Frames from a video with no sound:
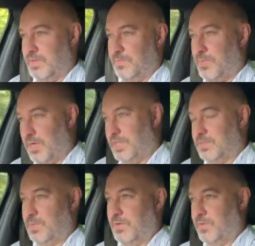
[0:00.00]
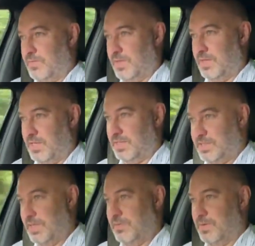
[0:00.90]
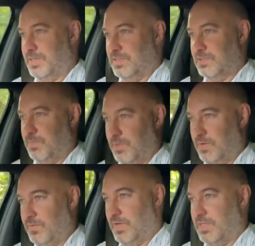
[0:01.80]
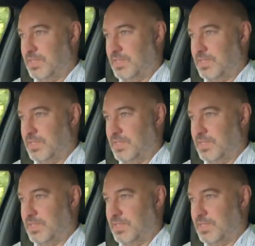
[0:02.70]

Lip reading: the brake's perfect, the accelerator's perfect.